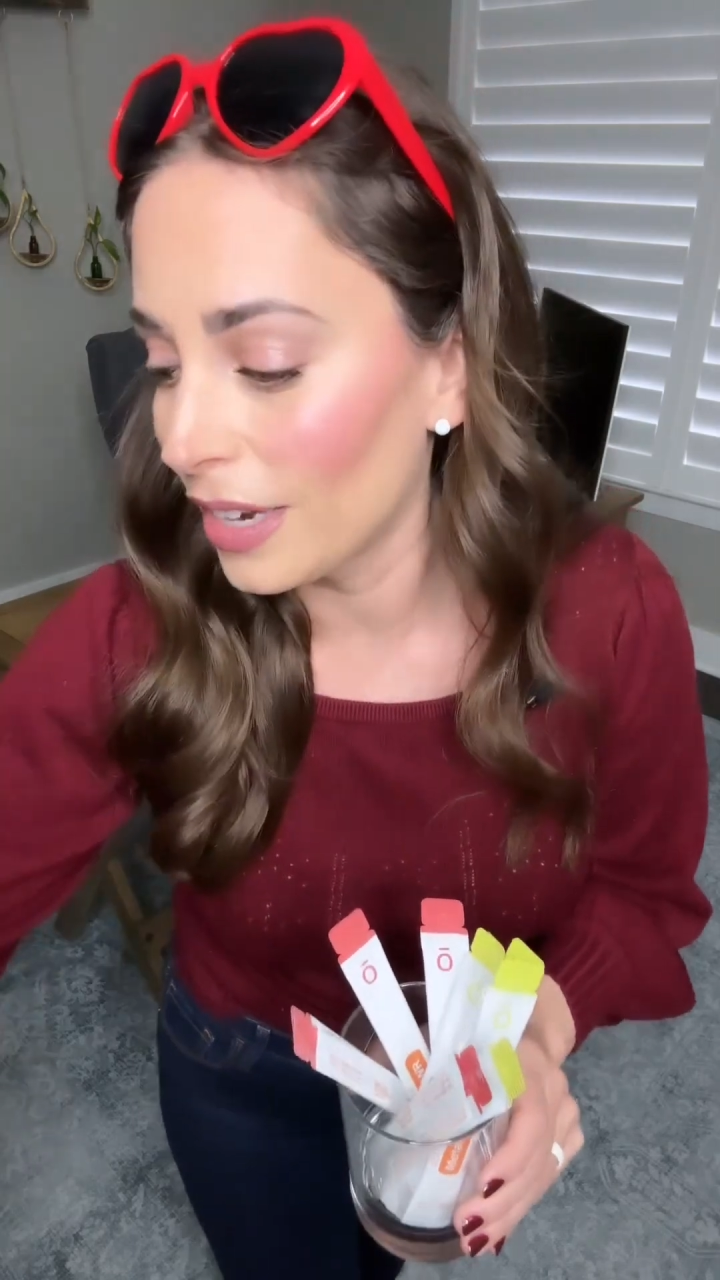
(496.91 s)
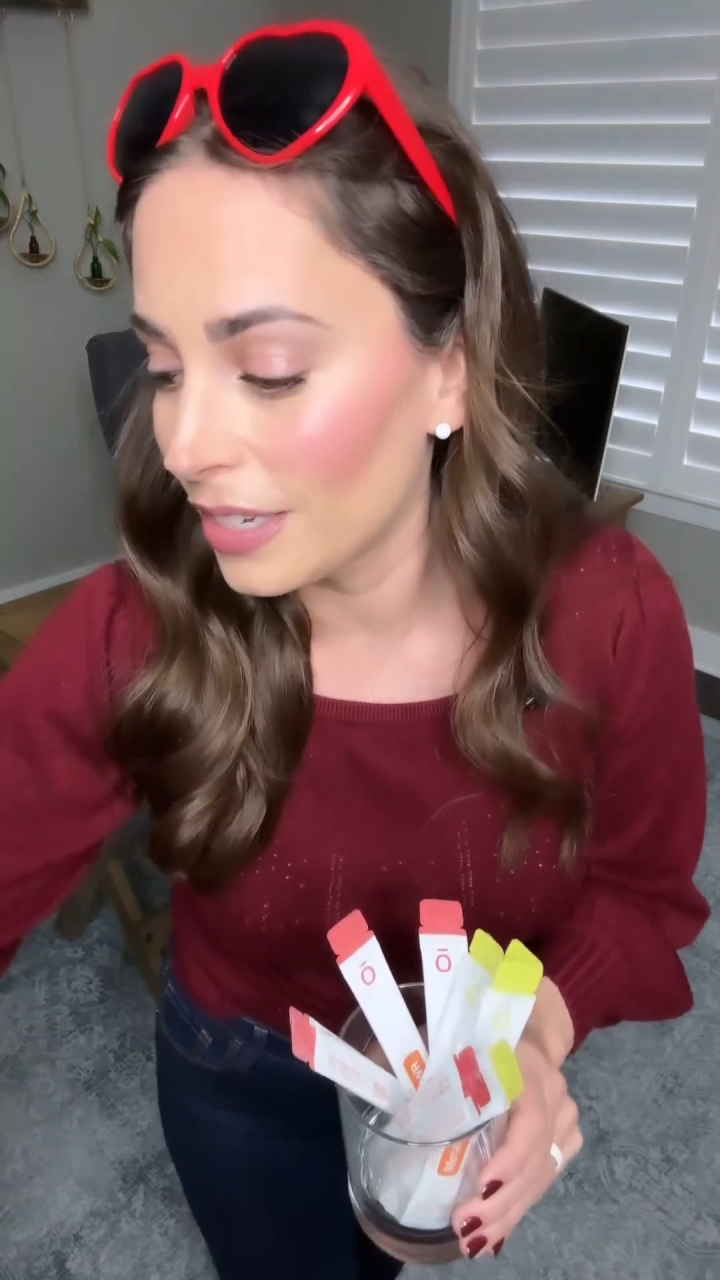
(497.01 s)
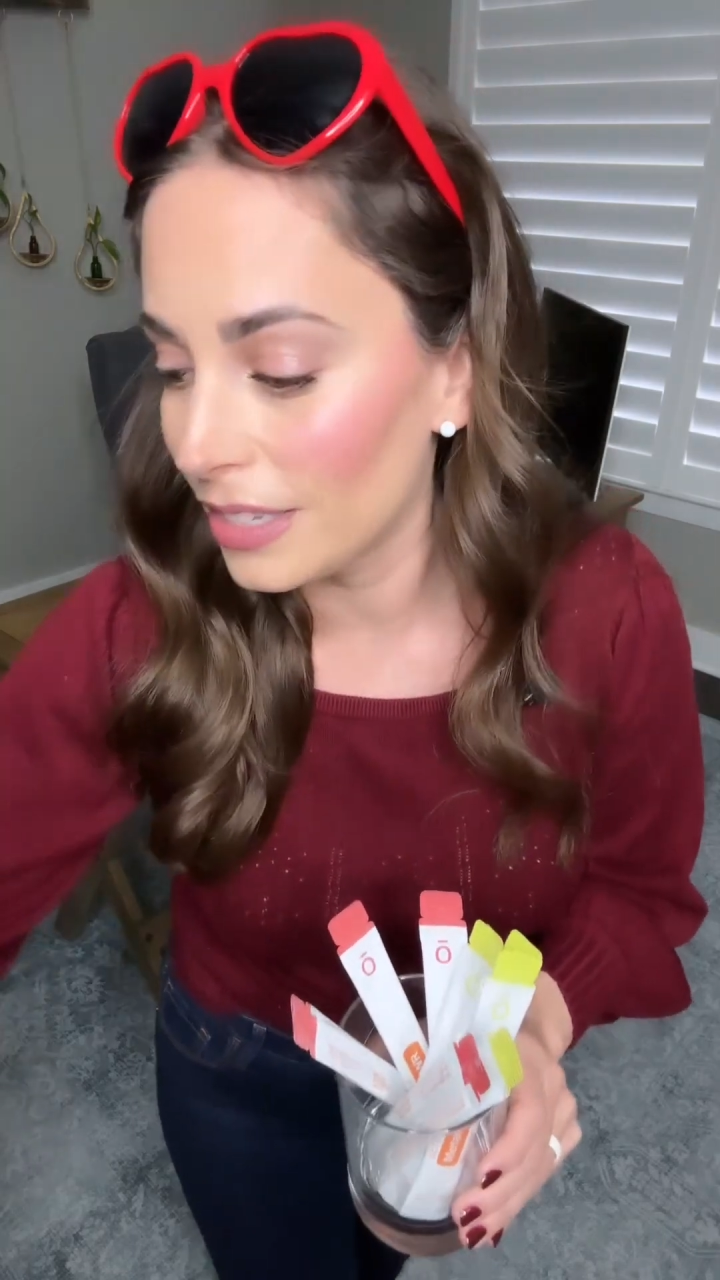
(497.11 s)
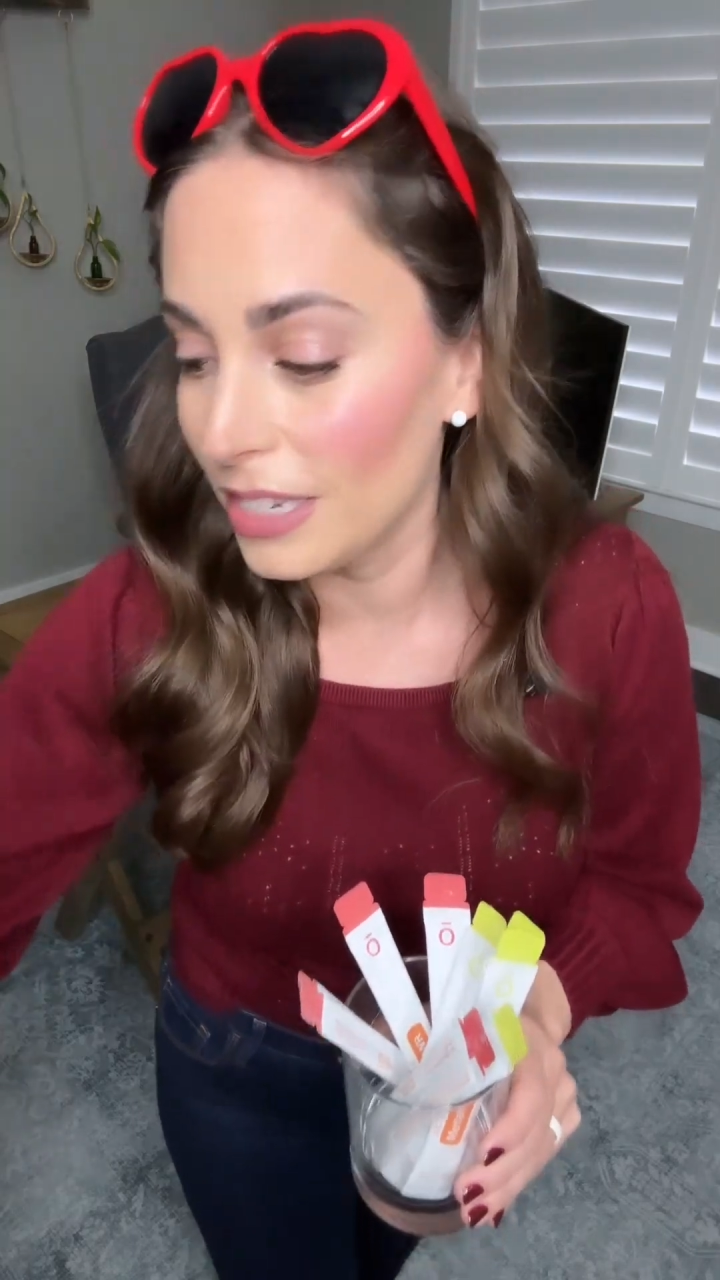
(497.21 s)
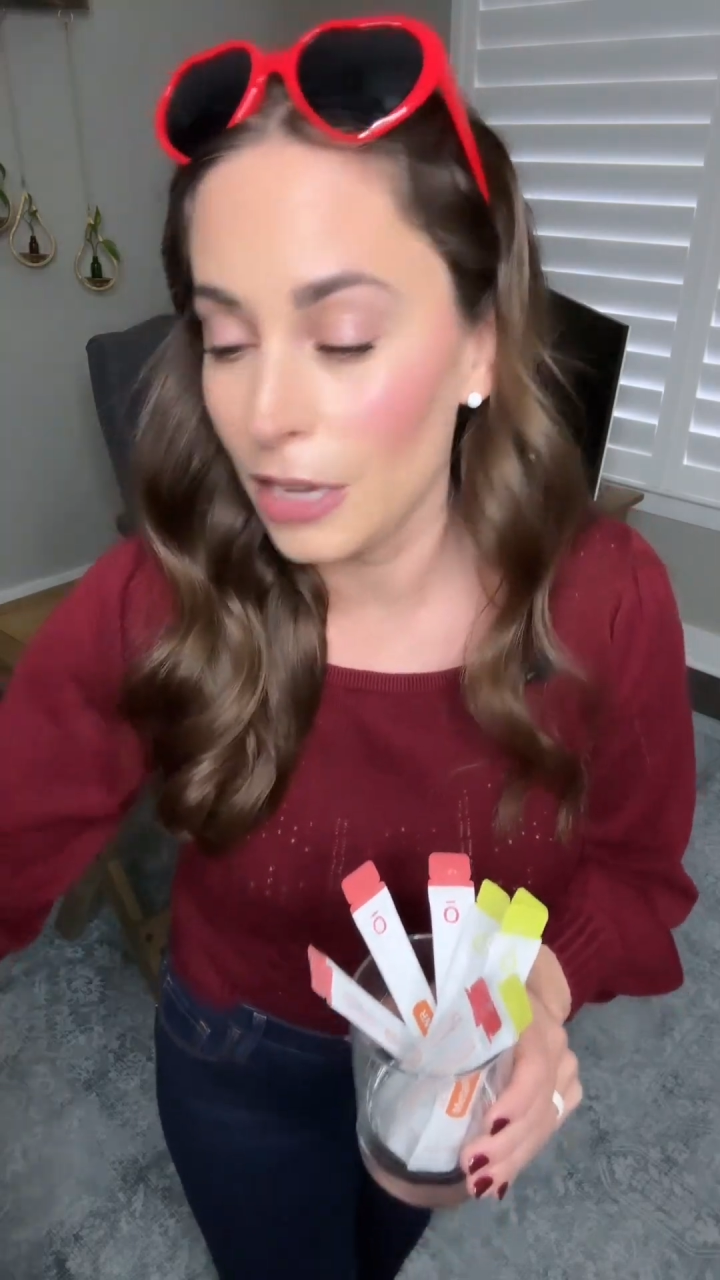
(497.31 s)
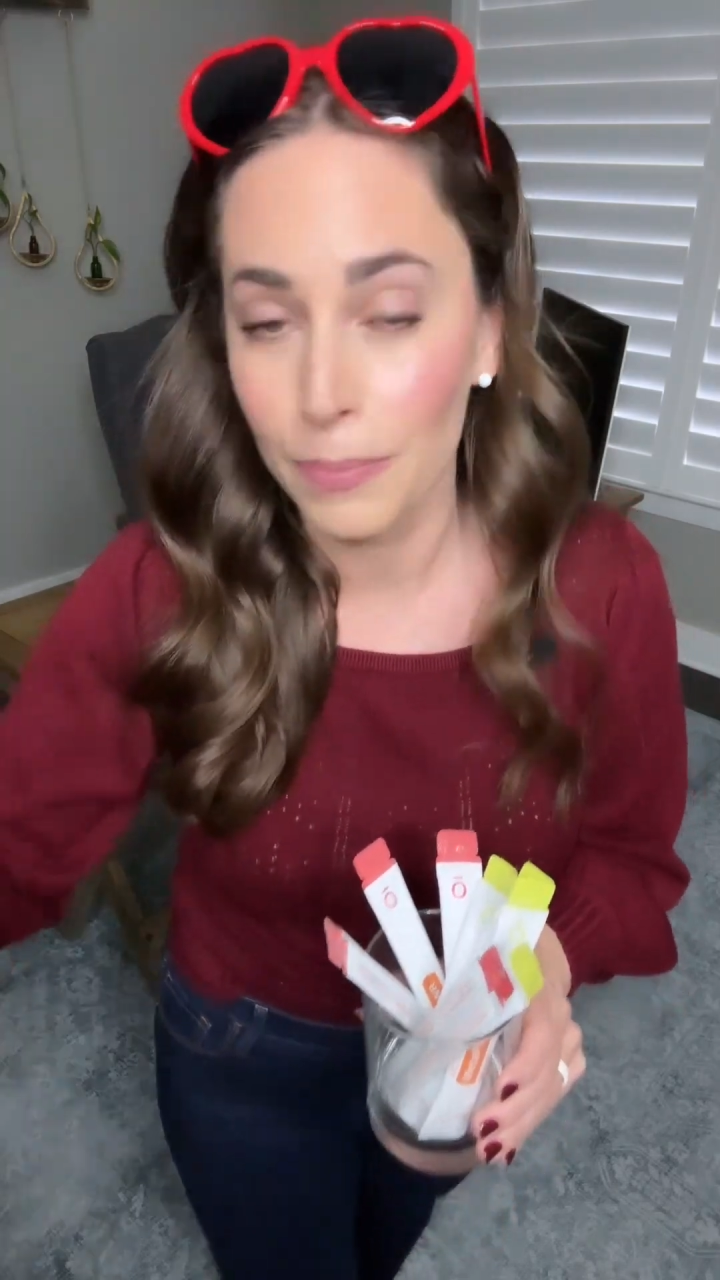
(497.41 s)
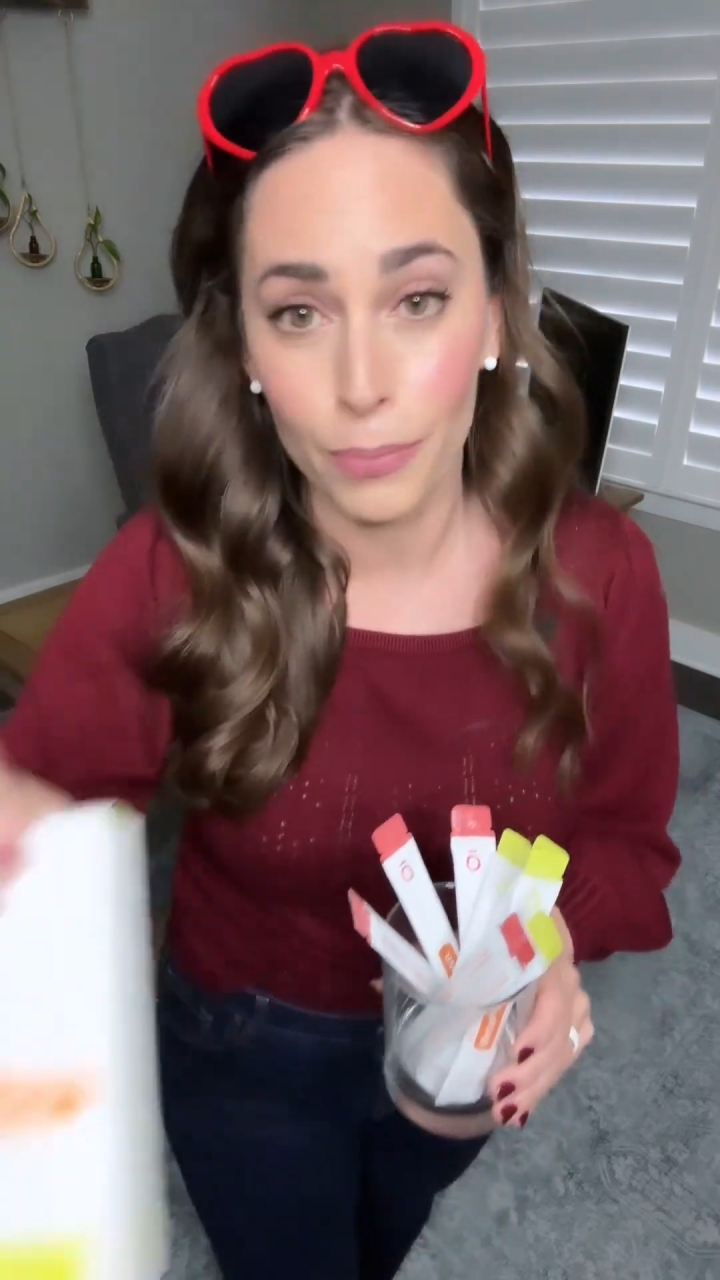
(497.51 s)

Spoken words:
to sneak